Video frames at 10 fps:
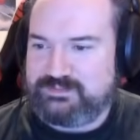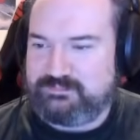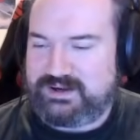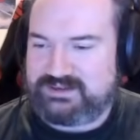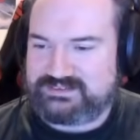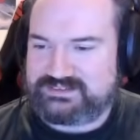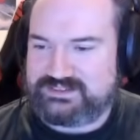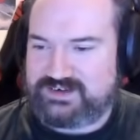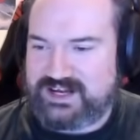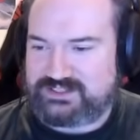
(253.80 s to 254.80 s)
But
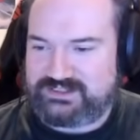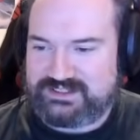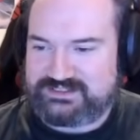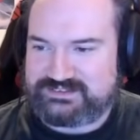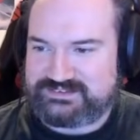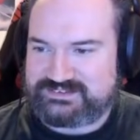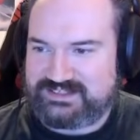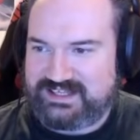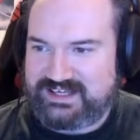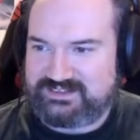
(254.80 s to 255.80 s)
congratulations to
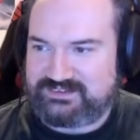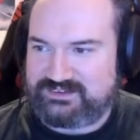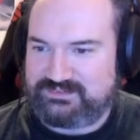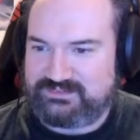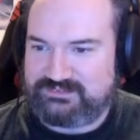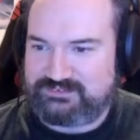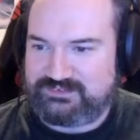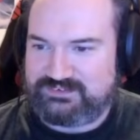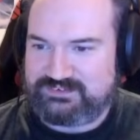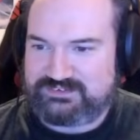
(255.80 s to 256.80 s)
Lando, of
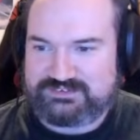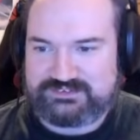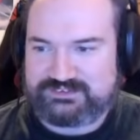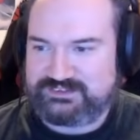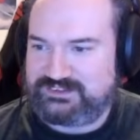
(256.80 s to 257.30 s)
course.